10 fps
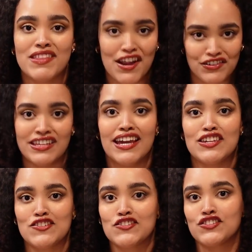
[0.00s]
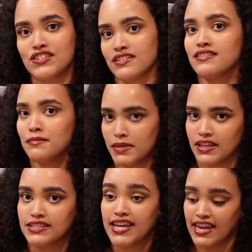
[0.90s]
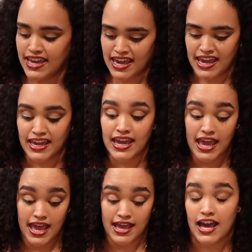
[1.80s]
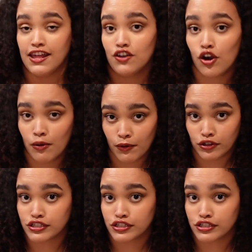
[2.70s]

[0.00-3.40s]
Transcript: with everything I used to season the beans, aka adobo,